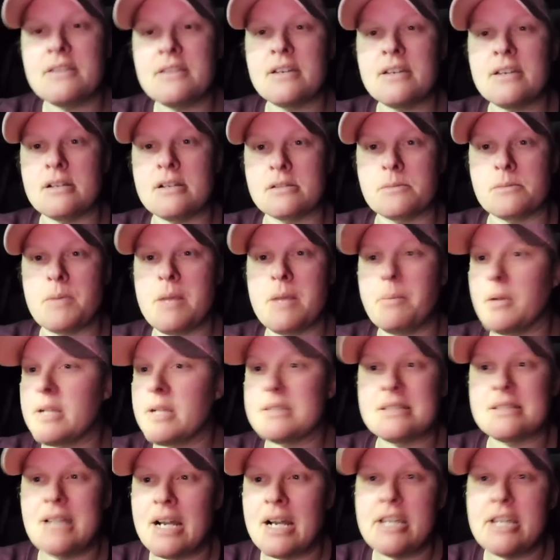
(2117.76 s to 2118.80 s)
this people
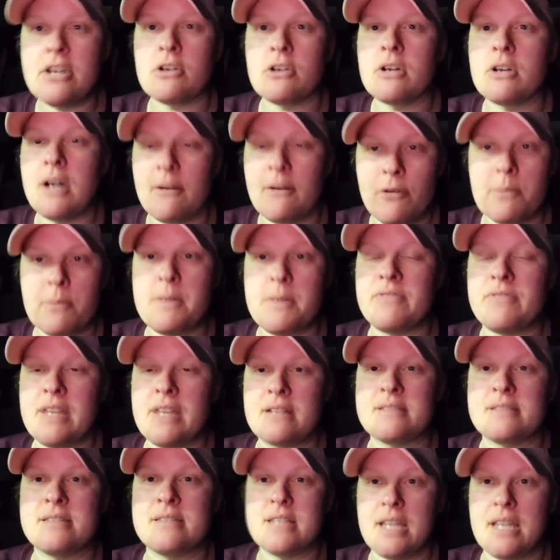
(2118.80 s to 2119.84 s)
it's not your government
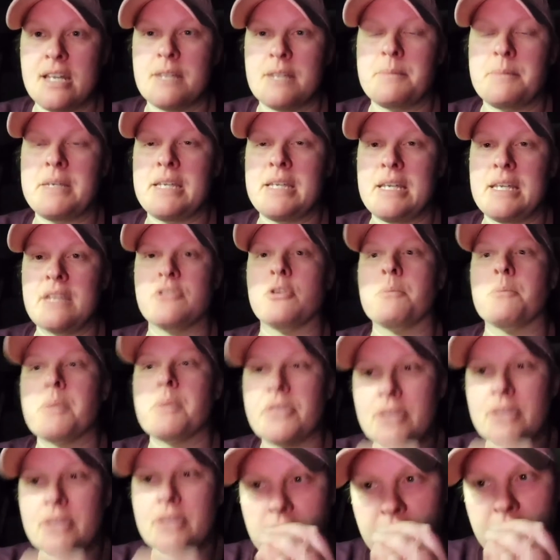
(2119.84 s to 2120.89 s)
that's the enemy either
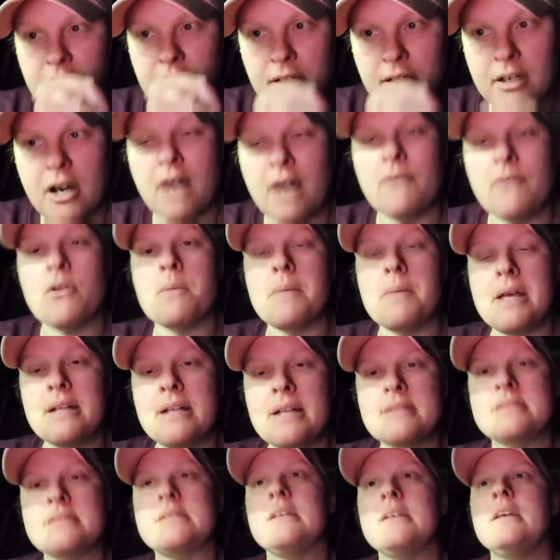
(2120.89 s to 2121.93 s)
but the, the
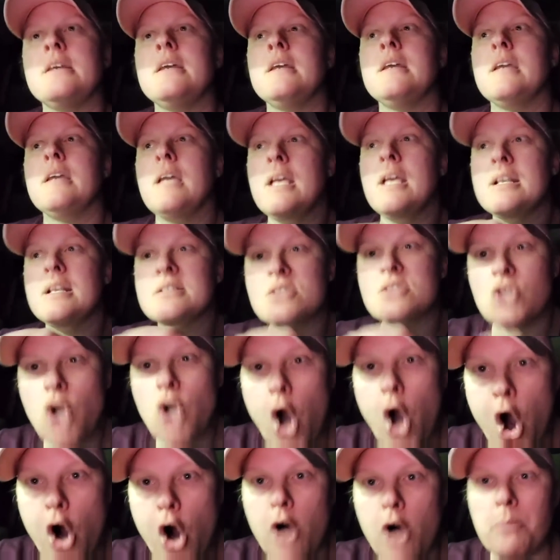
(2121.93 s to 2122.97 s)
government is
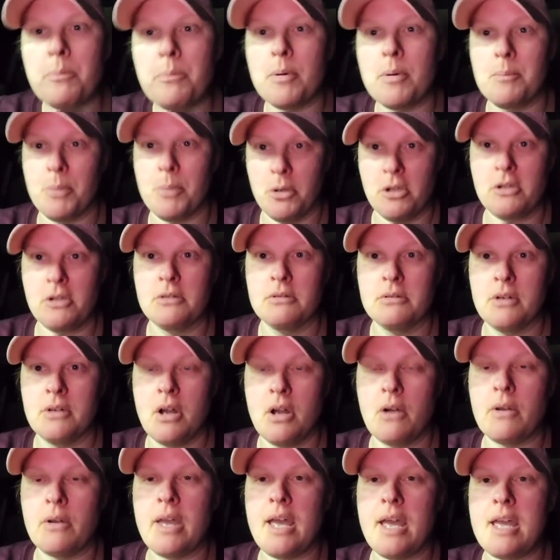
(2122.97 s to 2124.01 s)
culpable
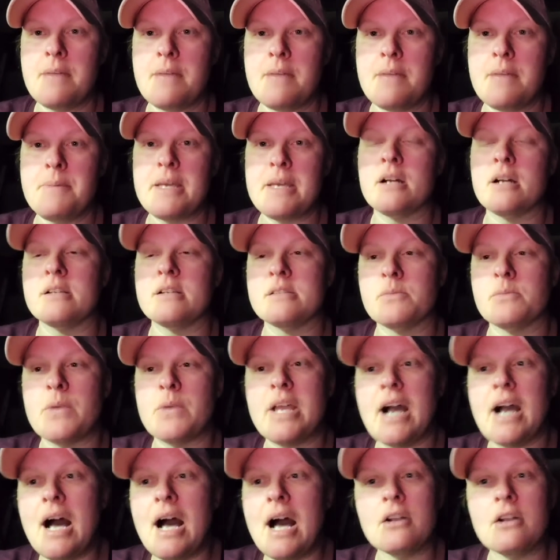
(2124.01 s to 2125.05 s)
okay because we
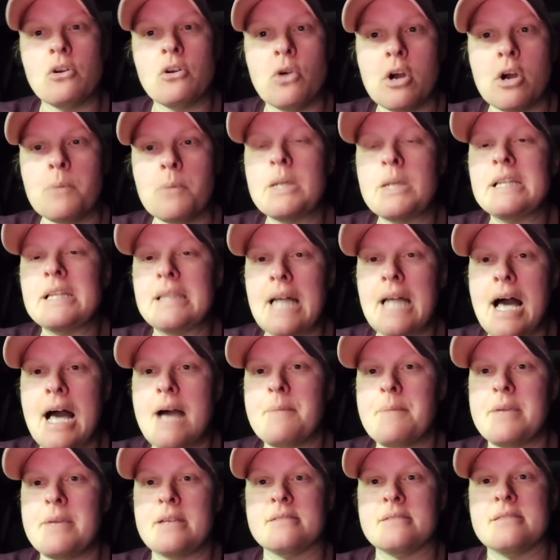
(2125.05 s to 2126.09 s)
got corporate
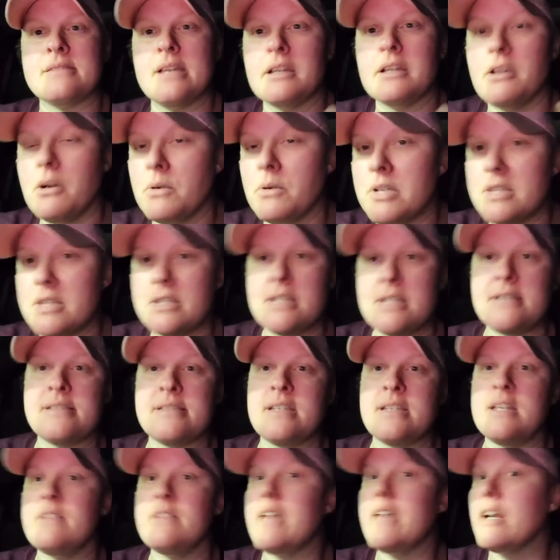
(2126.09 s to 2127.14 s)
lobbyists that go to
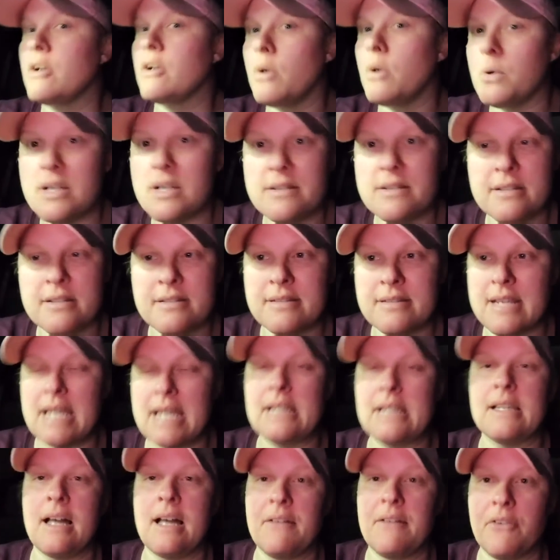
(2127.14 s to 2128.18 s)
dc that go at the
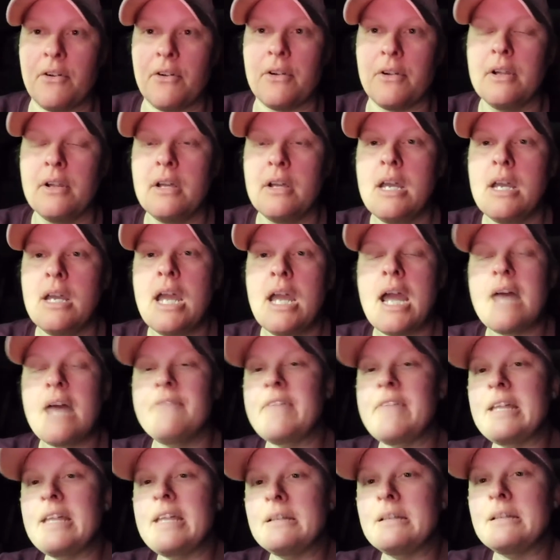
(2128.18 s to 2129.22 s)
state level
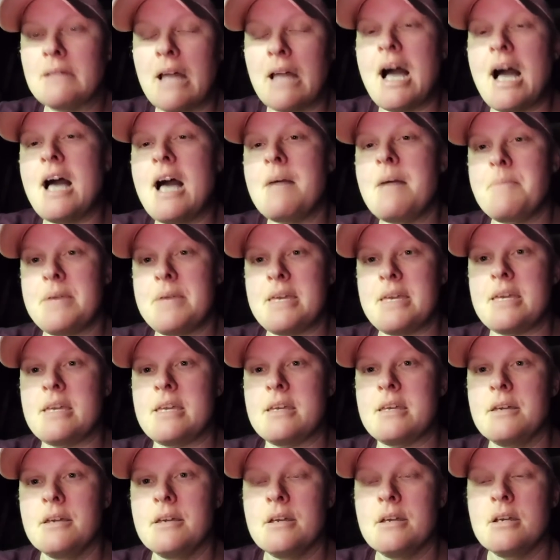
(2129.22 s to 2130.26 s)
and they
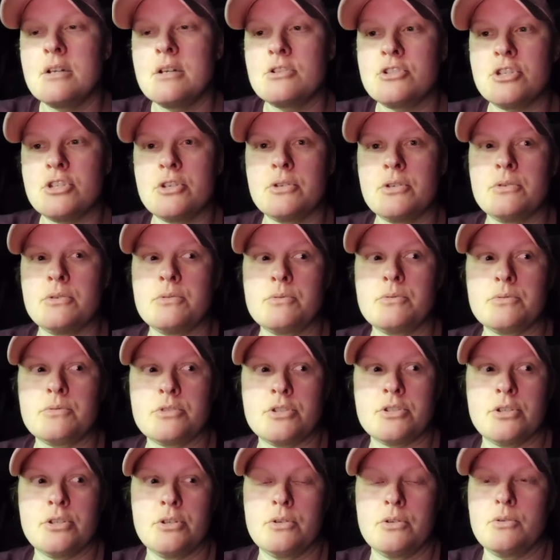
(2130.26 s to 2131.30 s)
lobby to
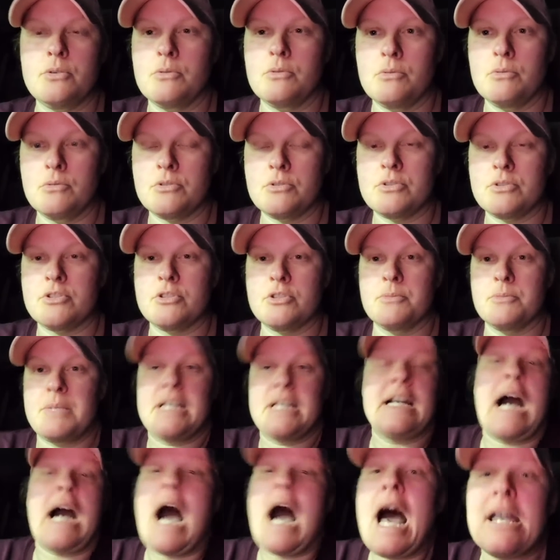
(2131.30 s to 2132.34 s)
to to be
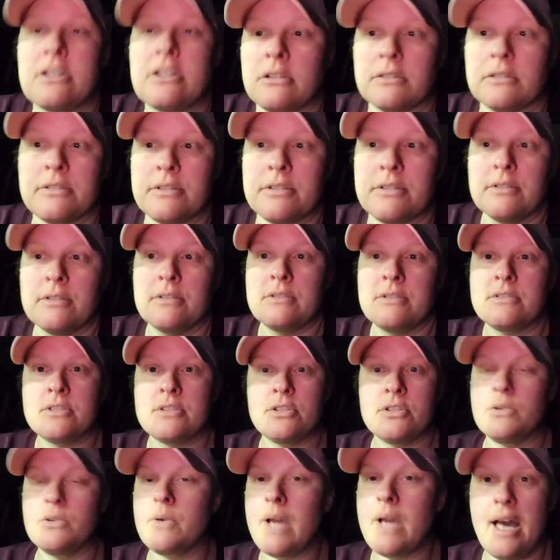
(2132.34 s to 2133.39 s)
coddled
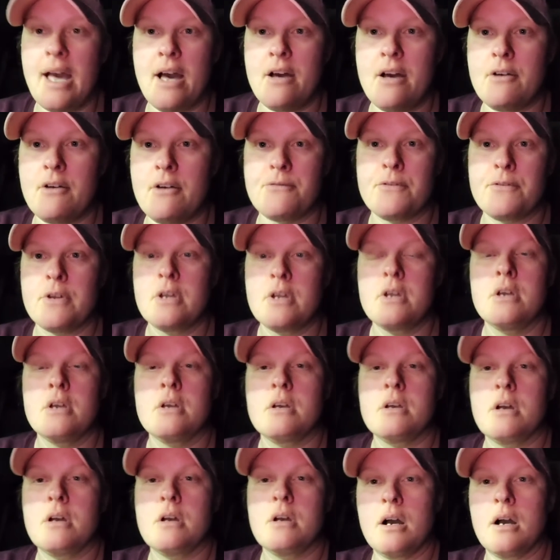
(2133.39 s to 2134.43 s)
to have
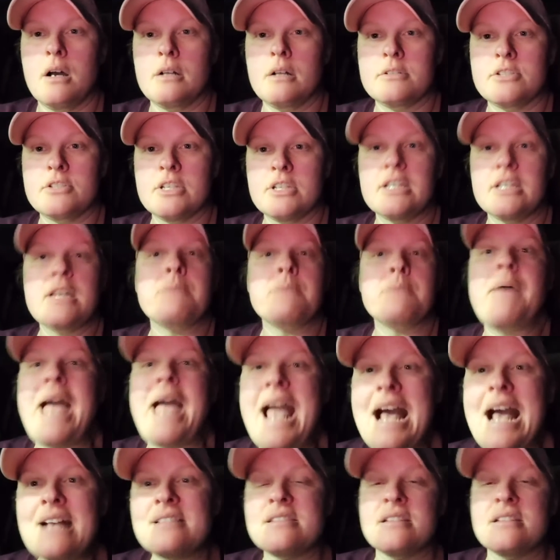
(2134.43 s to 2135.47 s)
uh, to get
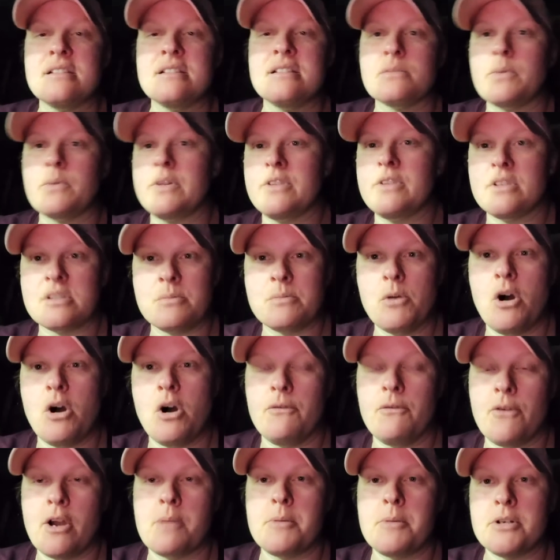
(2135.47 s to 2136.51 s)
passes when the small
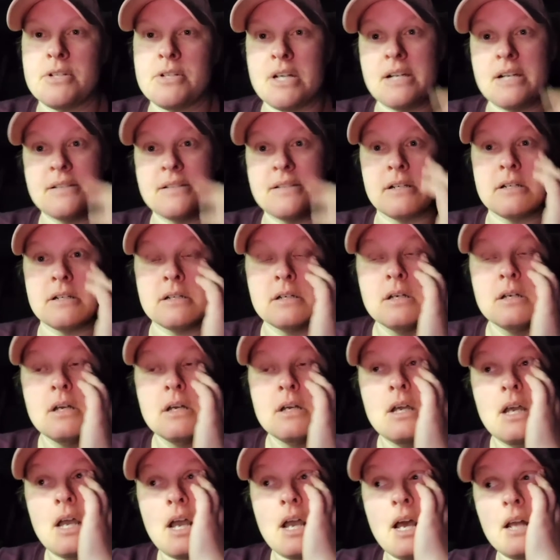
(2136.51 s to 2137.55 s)
farmer doesn't
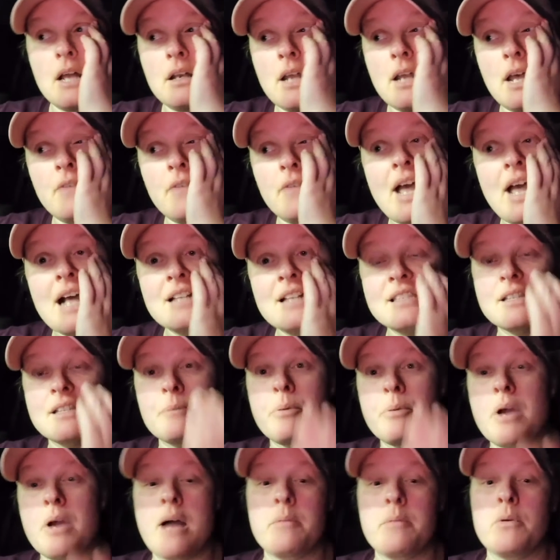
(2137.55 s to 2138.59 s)
and and that's the
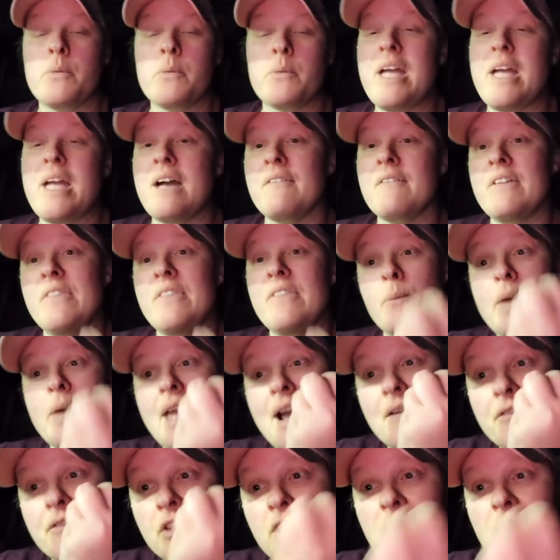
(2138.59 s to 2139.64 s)
problem we have and then we
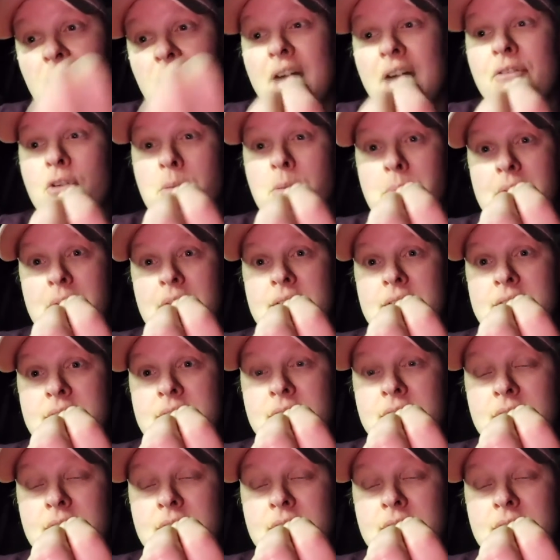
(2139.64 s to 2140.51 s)
have the government